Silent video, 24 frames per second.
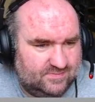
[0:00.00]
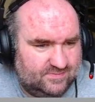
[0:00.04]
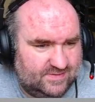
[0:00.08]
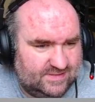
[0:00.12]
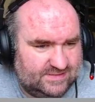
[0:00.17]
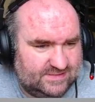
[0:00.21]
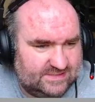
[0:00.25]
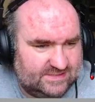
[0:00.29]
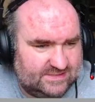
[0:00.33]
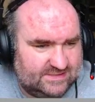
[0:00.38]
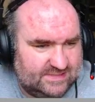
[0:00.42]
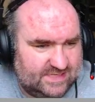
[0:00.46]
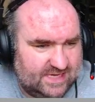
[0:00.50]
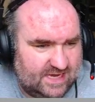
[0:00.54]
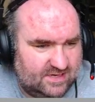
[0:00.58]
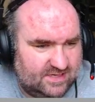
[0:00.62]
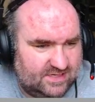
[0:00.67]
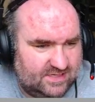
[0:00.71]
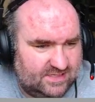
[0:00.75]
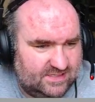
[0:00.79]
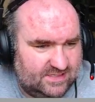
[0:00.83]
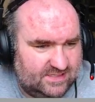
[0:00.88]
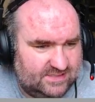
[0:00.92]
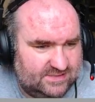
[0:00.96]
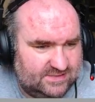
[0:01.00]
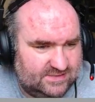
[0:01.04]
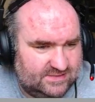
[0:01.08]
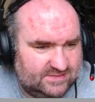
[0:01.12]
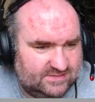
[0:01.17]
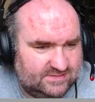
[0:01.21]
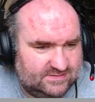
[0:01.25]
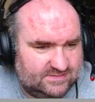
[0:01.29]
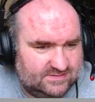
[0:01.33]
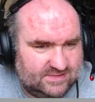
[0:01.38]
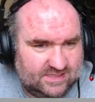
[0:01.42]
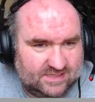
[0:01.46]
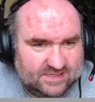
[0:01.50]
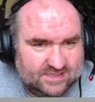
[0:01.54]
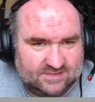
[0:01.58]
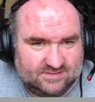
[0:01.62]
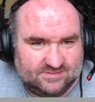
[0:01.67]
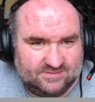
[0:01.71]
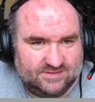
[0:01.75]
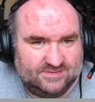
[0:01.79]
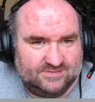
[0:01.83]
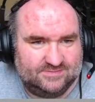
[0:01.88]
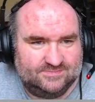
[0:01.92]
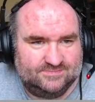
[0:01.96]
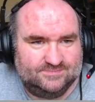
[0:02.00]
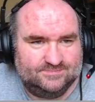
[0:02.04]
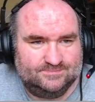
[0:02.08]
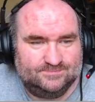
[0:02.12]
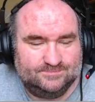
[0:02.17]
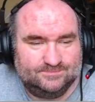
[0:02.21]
Physics calculation? I don't know.